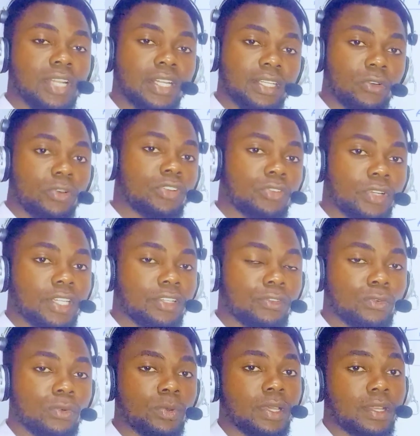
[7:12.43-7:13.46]
that are going to lead
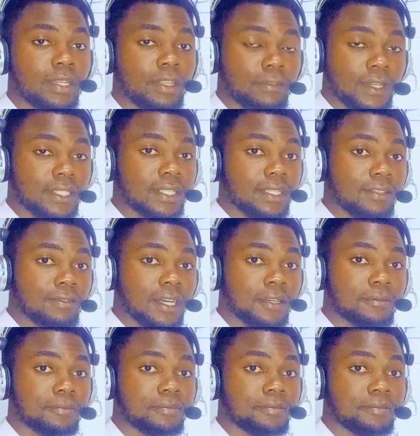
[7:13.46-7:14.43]
to the fatty liver.